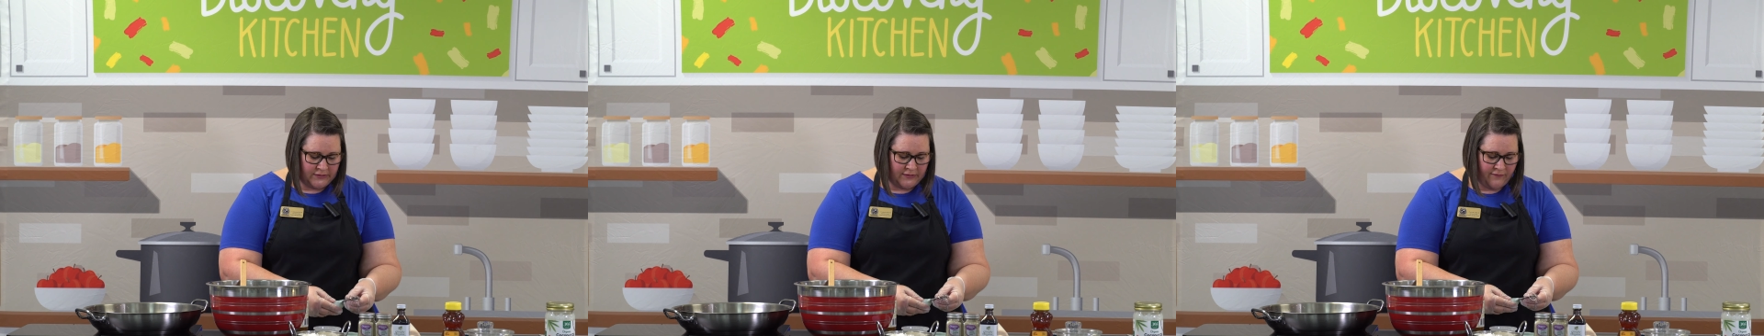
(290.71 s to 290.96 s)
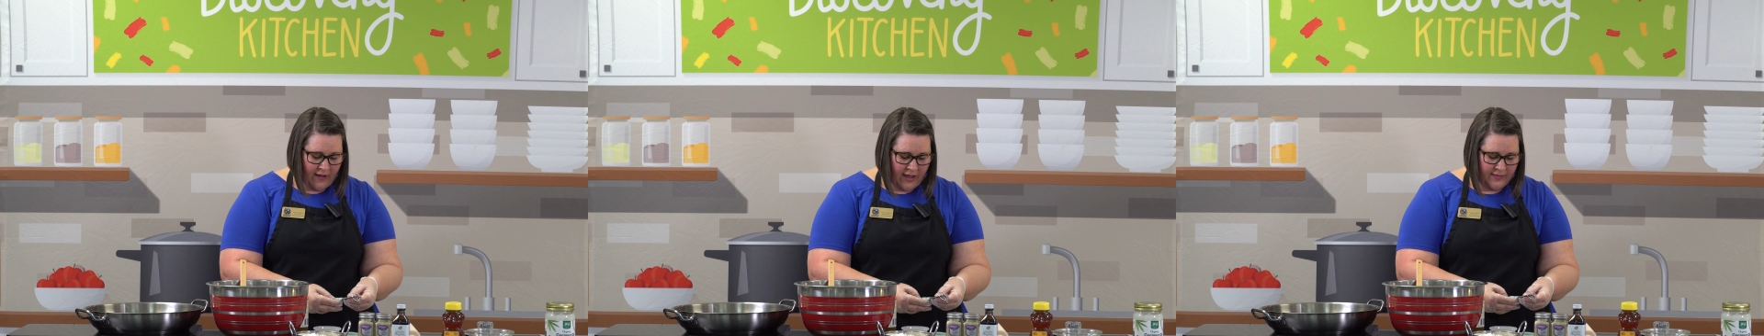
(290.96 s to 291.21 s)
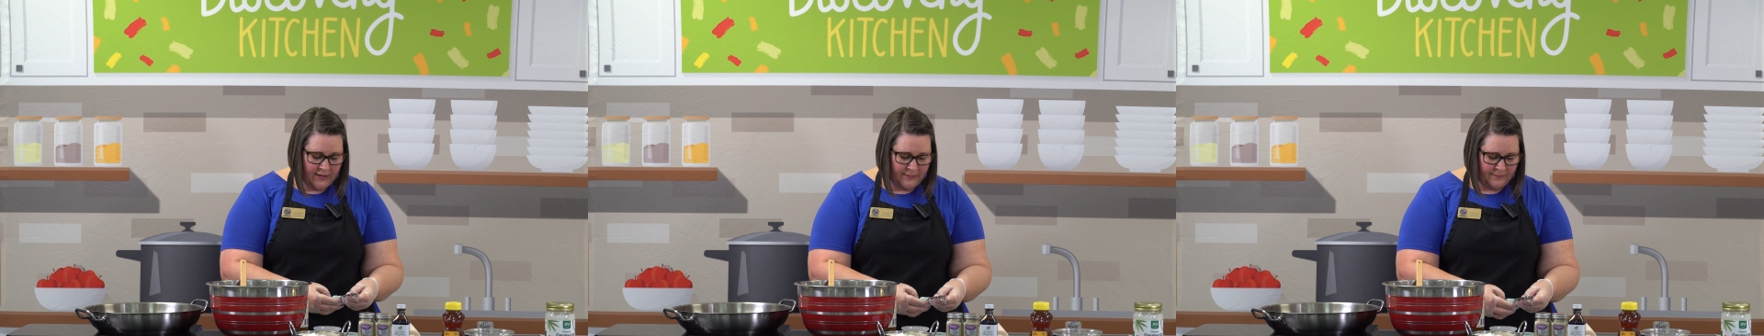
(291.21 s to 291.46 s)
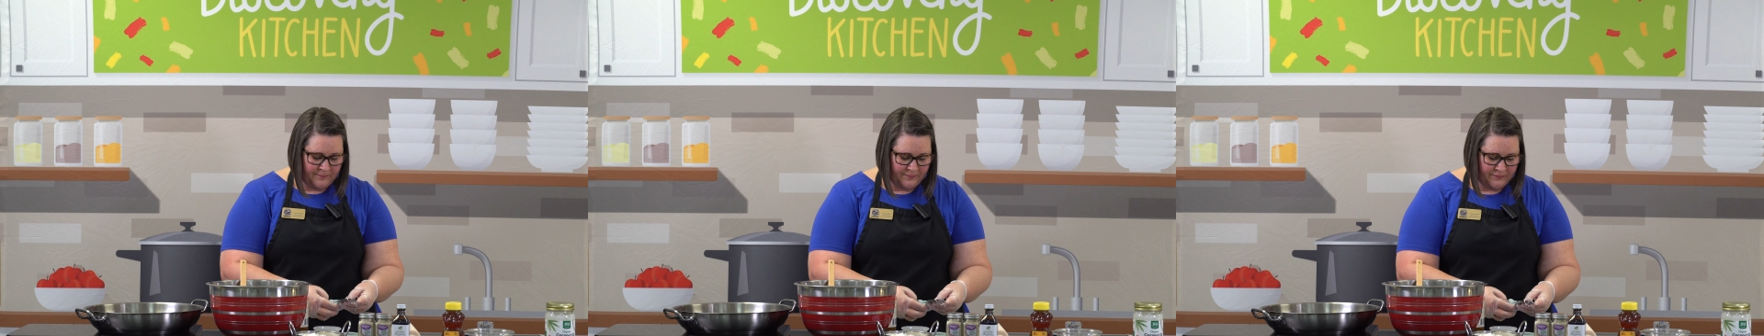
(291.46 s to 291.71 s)
to find
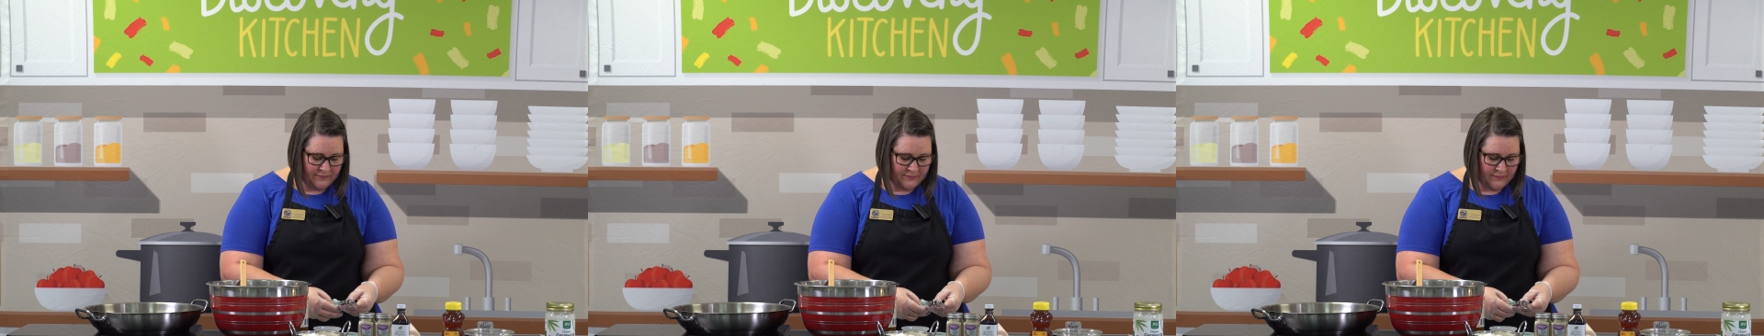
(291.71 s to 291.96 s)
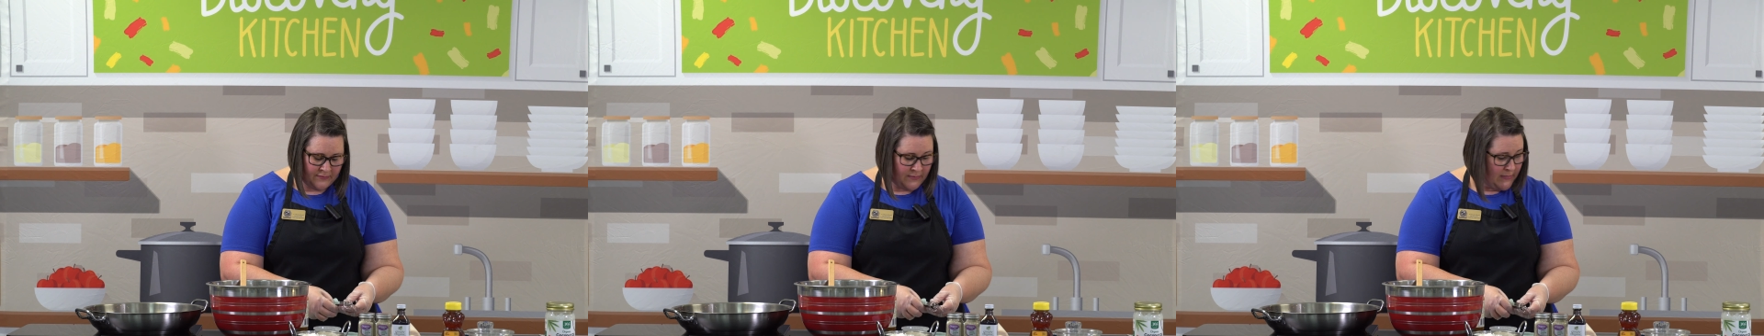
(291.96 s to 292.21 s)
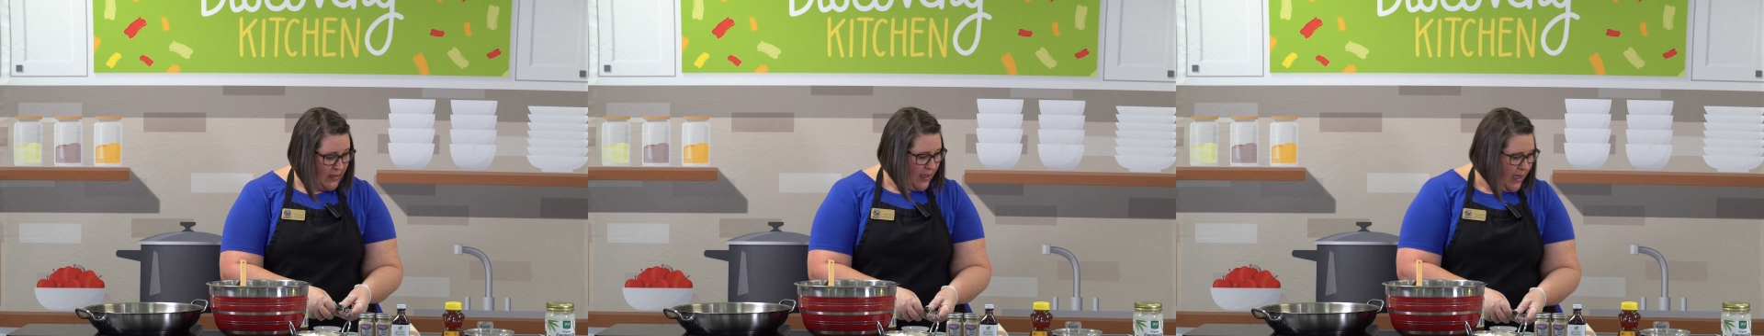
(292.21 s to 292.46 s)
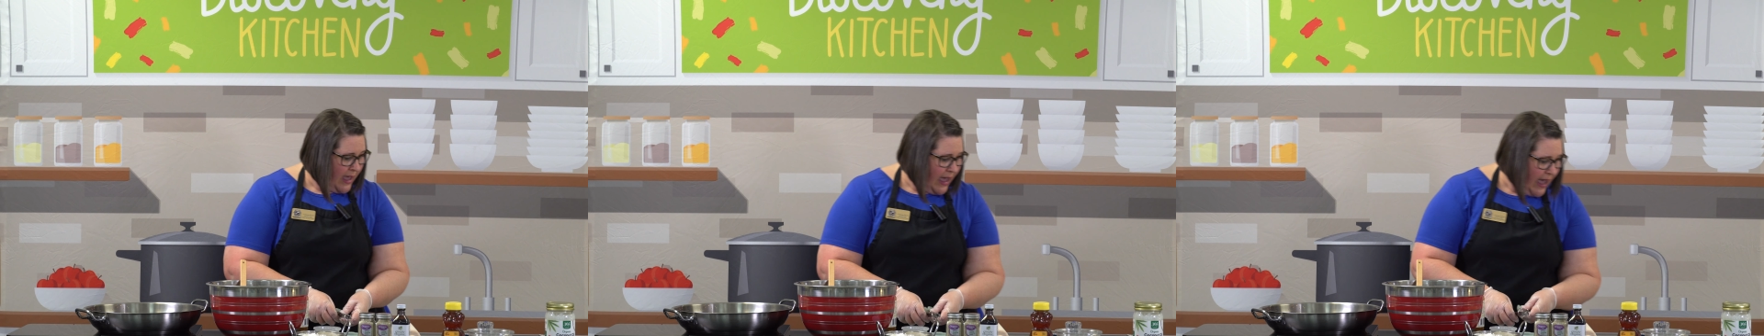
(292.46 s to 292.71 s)
them.
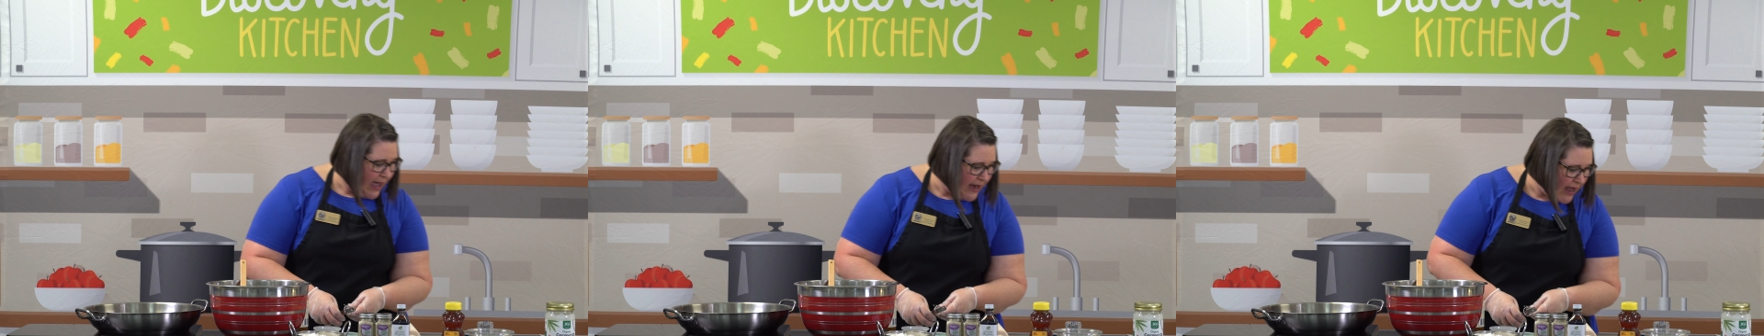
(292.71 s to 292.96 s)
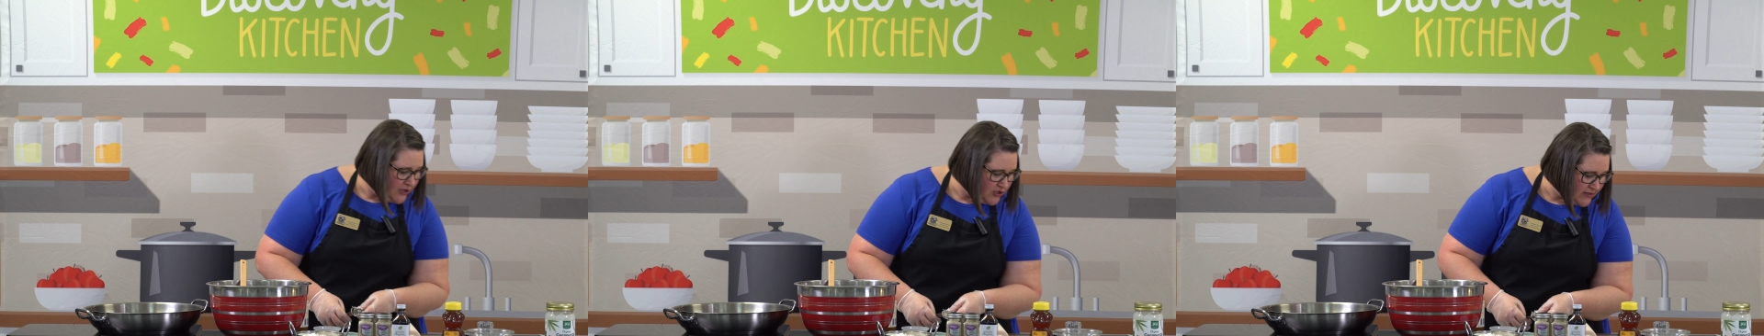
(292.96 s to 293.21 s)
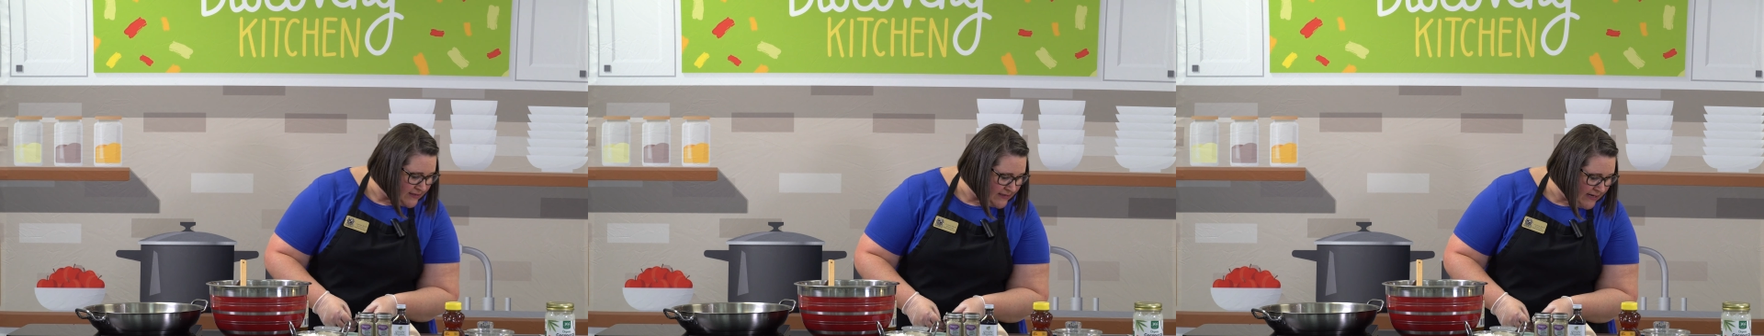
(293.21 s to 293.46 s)
And I just